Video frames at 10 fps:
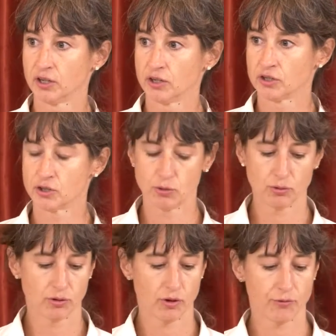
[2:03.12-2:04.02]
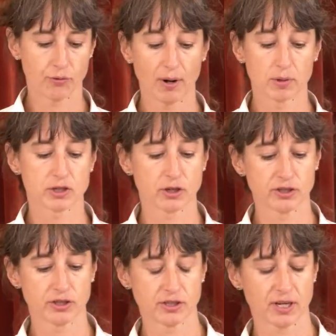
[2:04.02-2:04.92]
through our
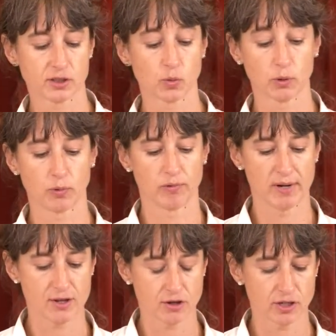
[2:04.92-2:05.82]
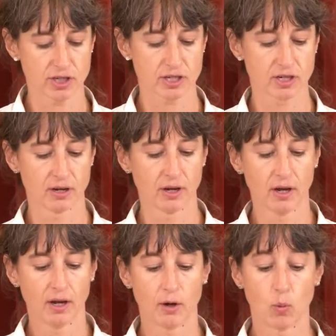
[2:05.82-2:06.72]
choices as to what we research,
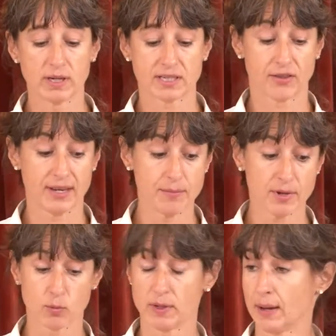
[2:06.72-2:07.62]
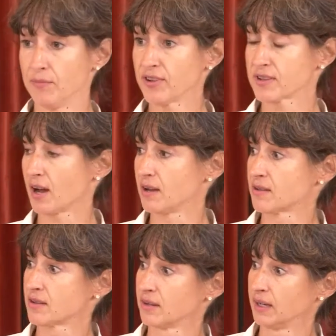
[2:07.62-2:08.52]
which themes we
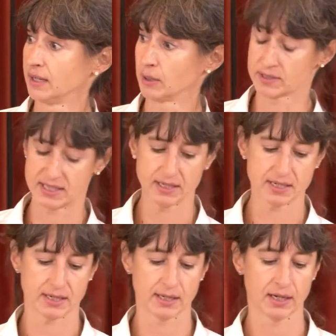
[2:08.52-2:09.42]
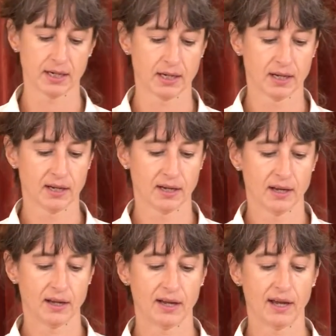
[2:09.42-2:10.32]
emphasize in our teaching,
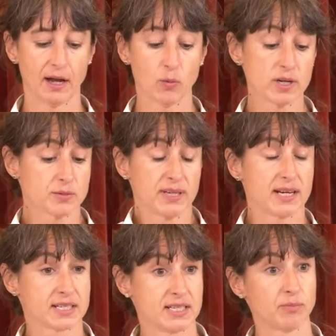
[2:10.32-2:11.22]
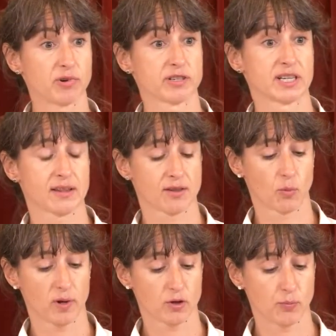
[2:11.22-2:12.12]
and which PhD projects
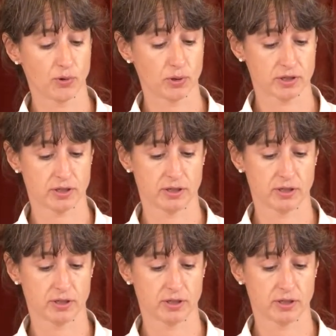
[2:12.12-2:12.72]
we support.